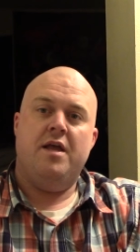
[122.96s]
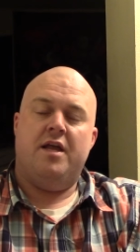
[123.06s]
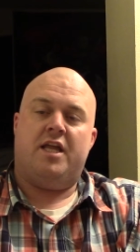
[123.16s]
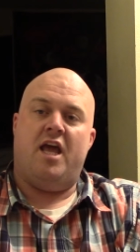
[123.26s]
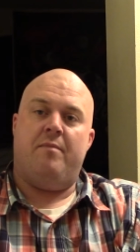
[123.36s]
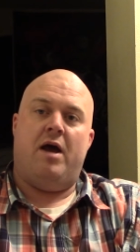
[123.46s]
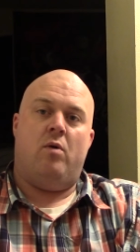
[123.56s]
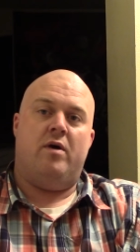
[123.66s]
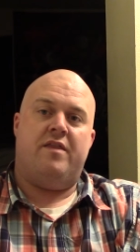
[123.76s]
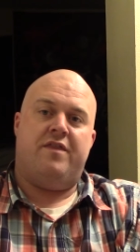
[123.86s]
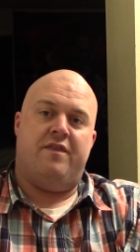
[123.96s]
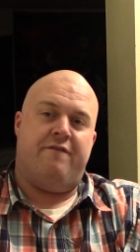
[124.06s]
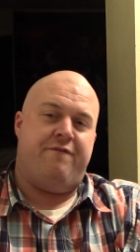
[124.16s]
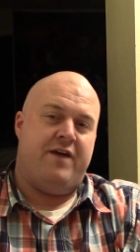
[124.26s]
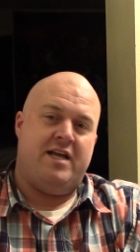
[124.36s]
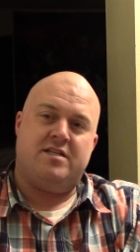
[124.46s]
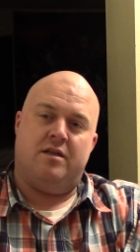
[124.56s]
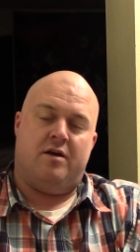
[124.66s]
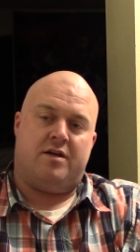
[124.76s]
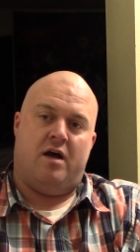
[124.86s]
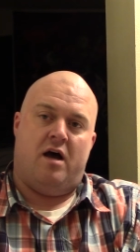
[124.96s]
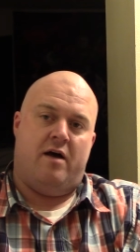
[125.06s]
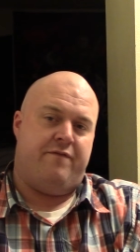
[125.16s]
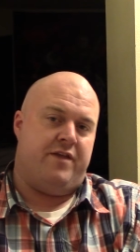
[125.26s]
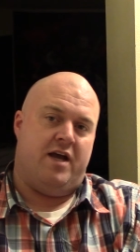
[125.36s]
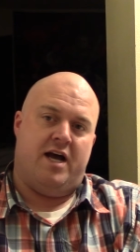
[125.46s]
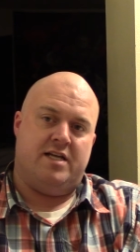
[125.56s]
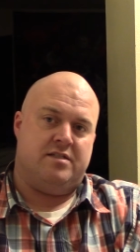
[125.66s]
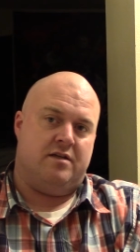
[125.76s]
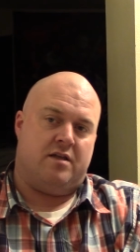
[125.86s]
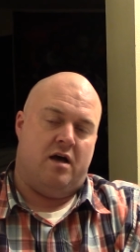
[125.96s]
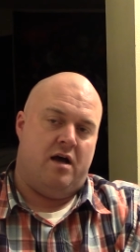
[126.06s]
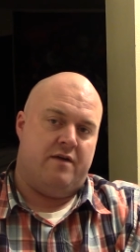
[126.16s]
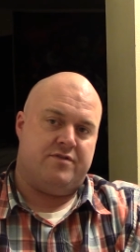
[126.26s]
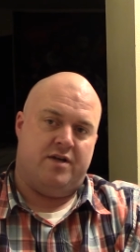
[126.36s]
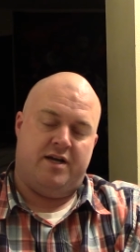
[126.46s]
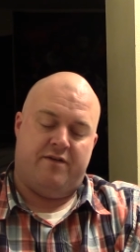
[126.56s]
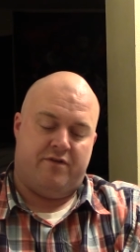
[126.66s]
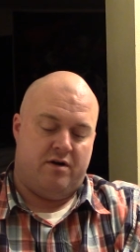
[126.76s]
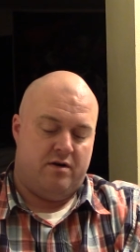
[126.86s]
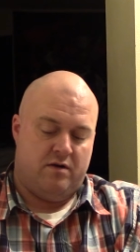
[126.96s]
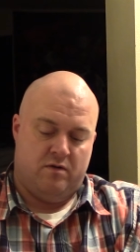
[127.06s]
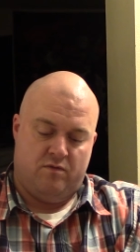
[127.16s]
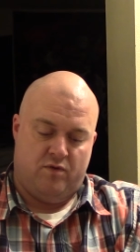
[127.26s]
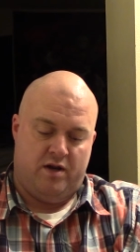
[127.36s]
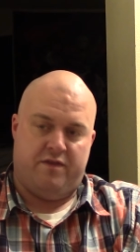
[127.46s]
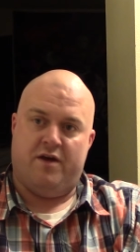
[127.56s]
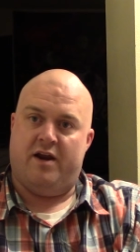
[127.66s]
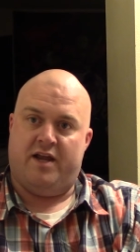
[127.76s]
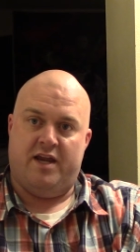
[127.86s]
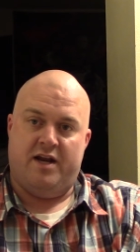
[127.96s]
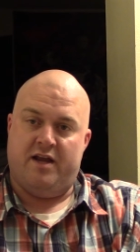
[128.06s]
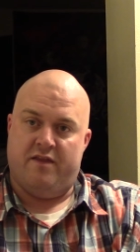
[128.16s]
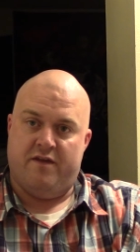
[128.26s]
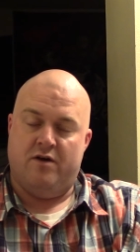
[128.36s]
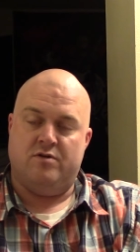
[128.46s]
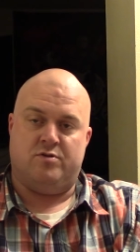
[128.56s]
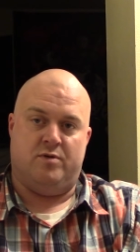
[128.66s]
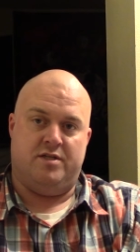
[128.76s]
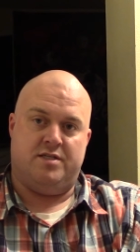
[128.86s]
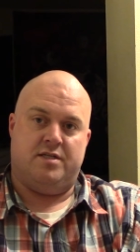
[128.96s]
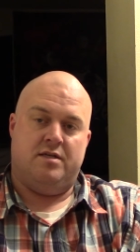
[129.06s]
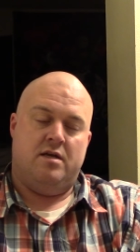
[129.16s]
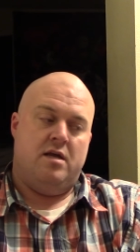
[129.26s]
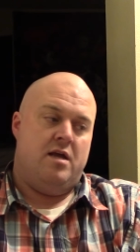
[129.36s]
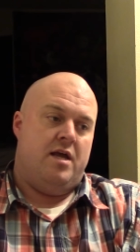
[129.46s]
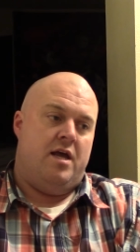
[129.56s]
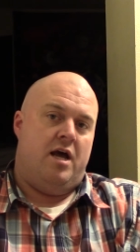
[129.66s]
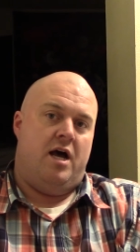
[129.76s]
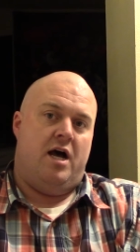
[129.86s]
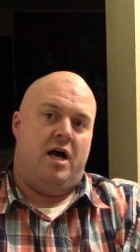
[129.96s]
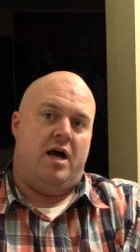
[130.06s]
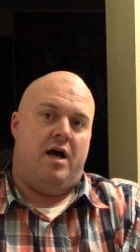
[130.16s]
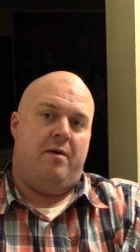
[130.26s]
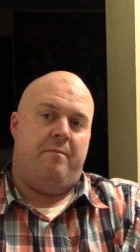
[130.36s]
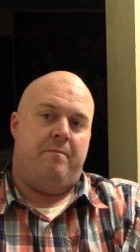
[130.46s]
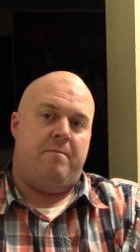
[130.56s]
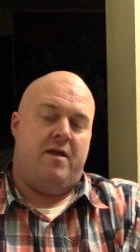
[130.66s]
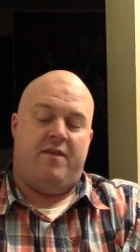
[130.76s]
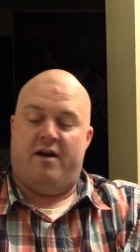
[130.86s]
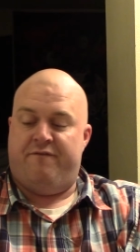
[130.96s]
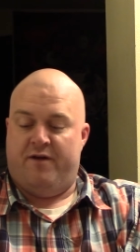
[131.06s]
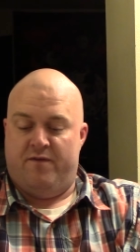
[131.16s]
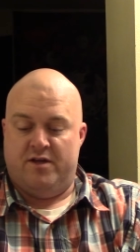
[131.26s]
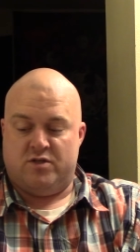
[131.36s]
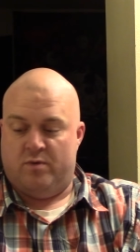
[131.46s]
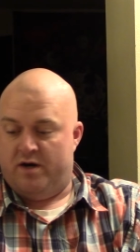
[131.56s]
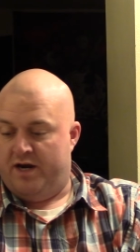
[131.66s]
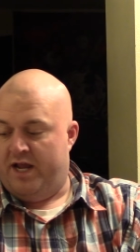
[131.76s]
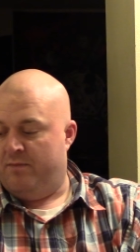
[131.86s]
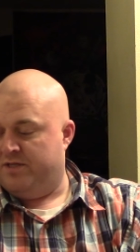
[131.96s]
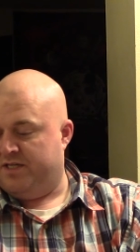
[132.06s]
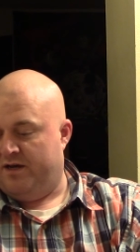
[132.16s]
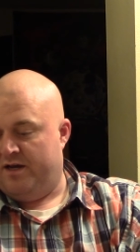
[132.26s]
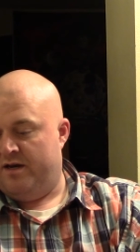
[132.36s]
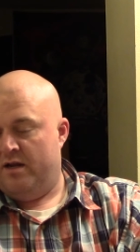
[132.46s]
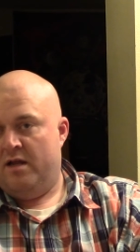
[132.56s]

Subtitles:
Came out with, the face looked off, the eyes looked off, so I never really thought of getting any of those ones. And then I found this one on Amazon,